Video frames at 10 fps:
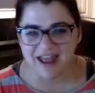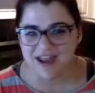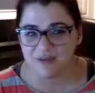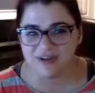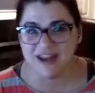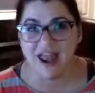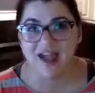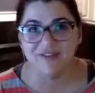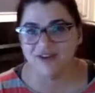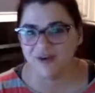would
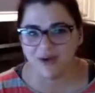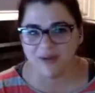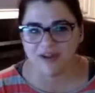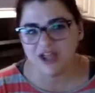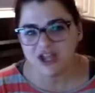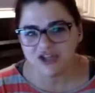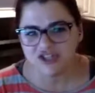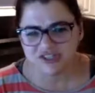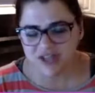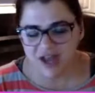never hold. I mean, she's
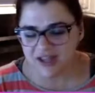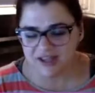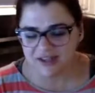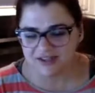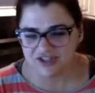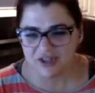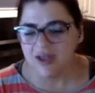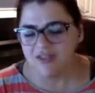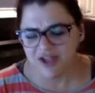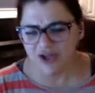not
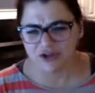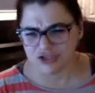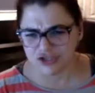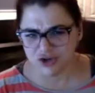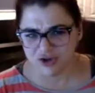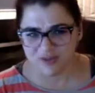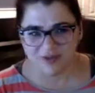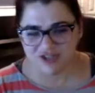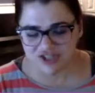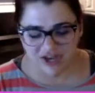they call her sturdy,
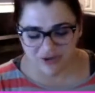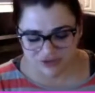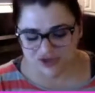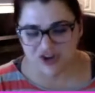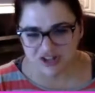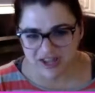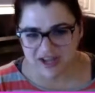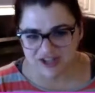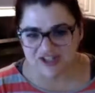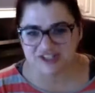but she ain't no sturdy
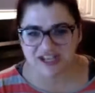lady. She's like an